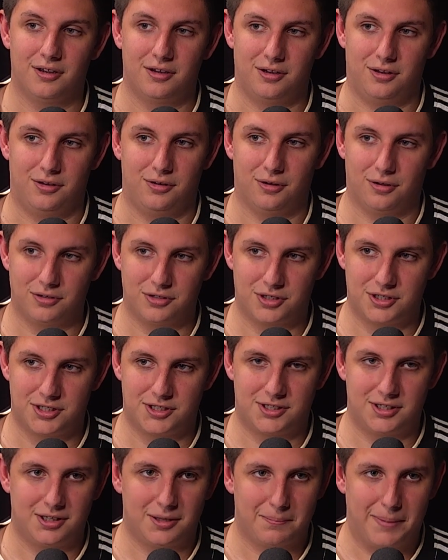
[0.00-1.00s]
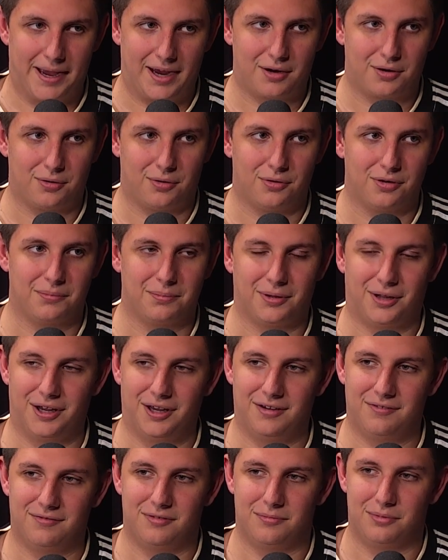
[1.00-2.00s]
You're not just in the back corner
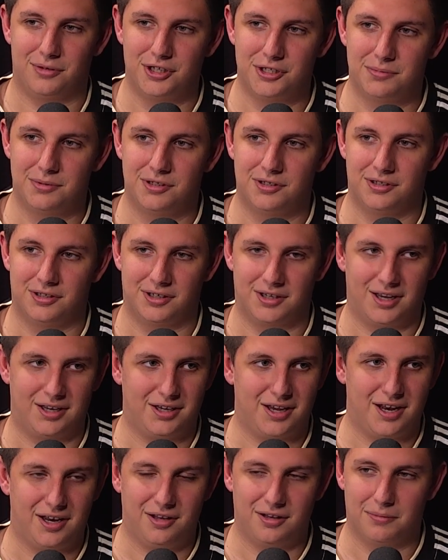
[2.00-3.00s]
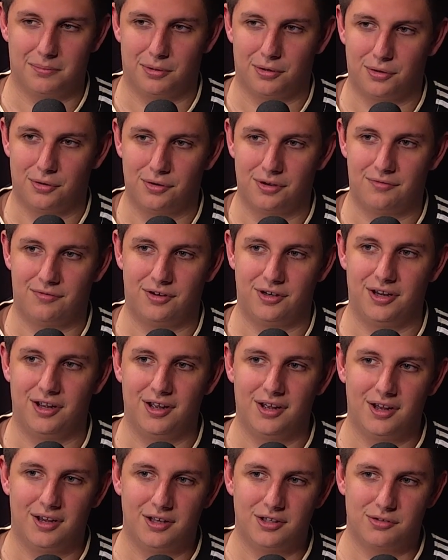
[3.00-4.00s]
playing for Brisbane and getting the ball every
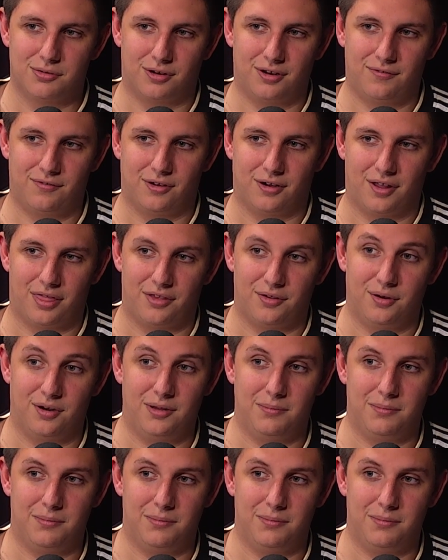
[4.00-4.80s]
25, 30